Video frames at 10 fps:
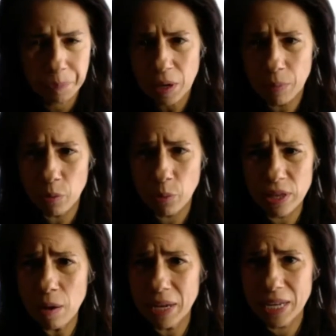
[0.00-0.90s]
But
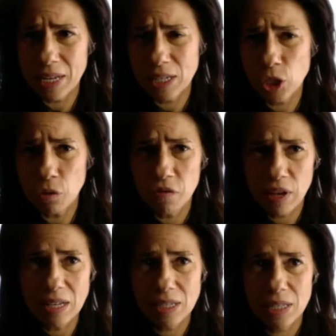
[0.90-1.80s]
without making it so
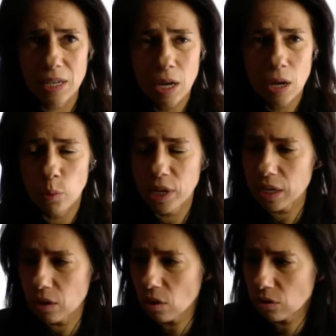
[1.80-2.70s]
fancy, we
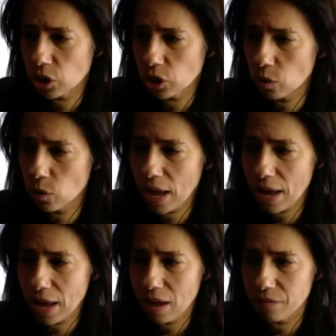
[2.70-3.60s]
can also
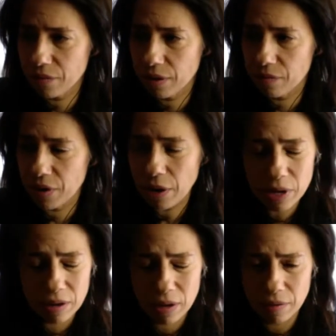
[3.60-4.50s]
have a
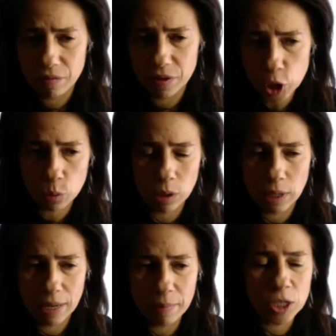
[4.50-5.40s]
very visual
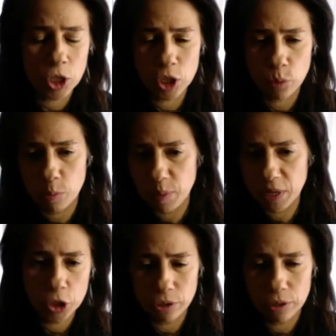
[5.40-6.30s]
images with
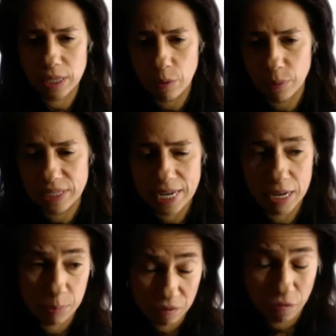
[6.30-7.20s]
pictures that we
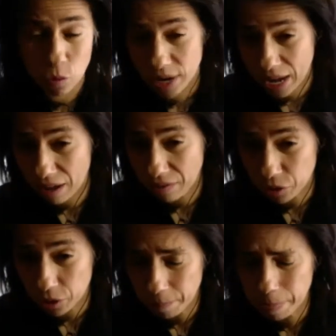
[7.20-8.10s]
take before and
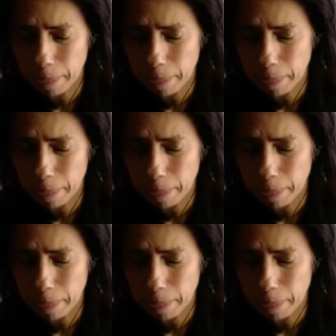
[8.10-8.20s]
after.